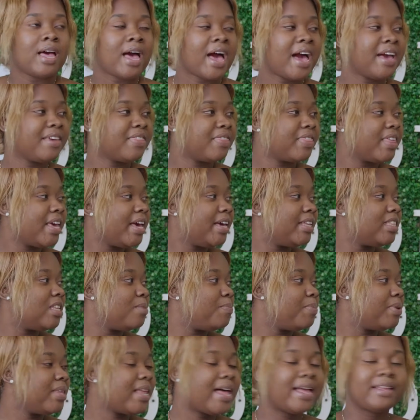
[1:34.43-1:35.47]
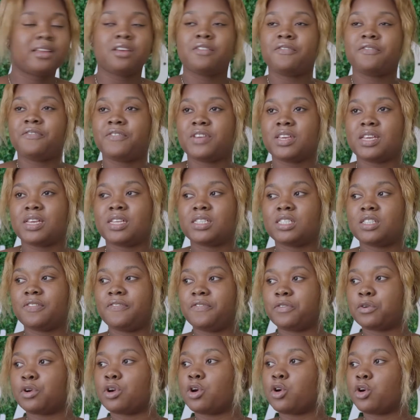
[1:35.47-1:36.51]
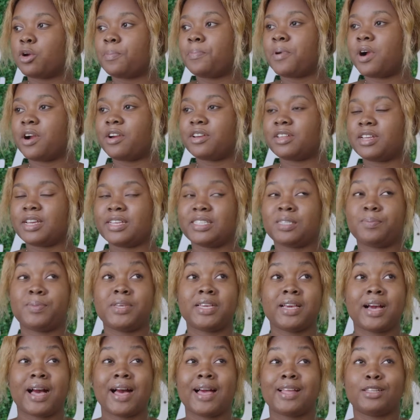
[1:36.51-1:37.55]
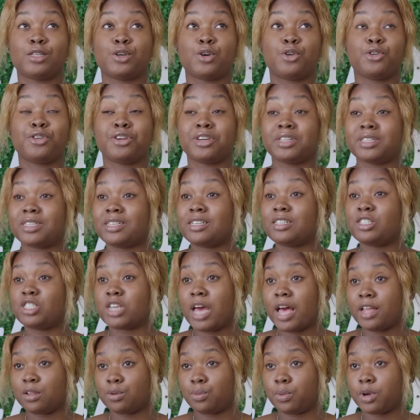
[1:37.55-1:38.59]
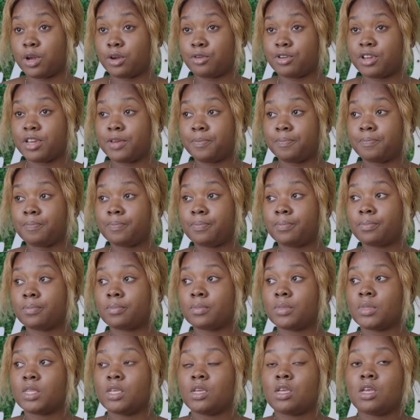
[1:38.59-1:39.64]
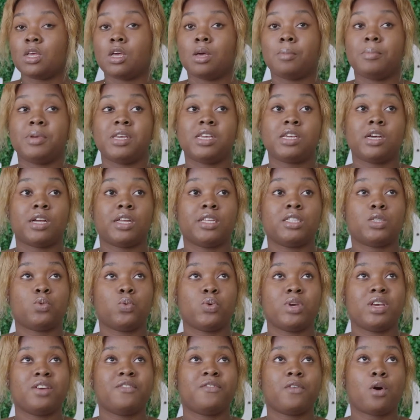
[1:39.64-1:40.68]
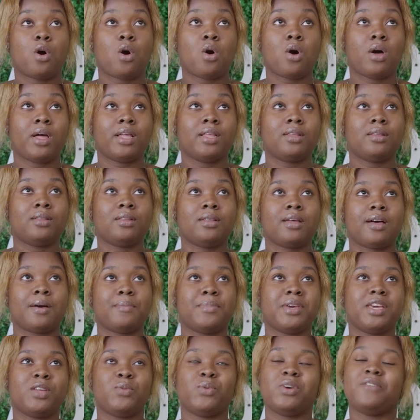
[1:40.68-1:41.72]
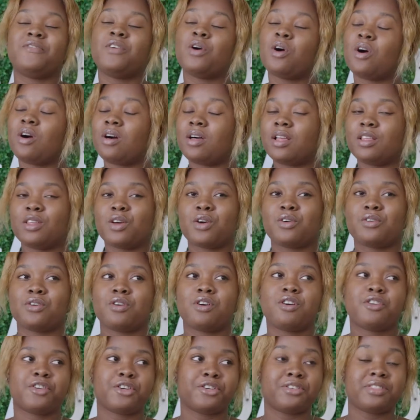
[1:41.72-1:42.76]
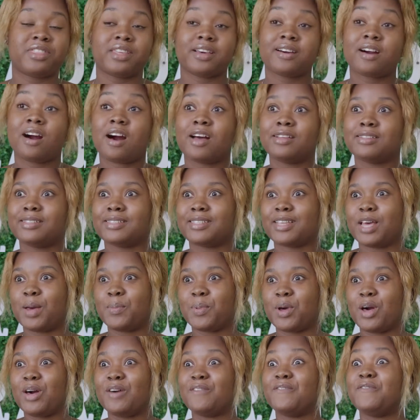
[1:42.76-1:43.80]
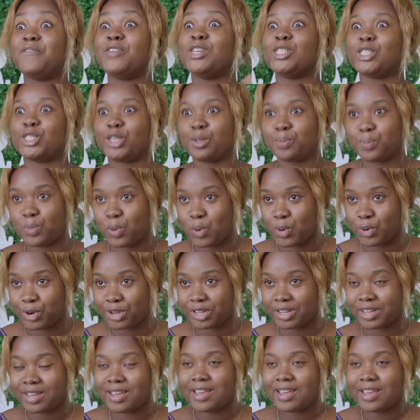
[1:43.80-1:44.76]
I think the planning phase for Her Paradise began early January because we've all heard the concept of vision board.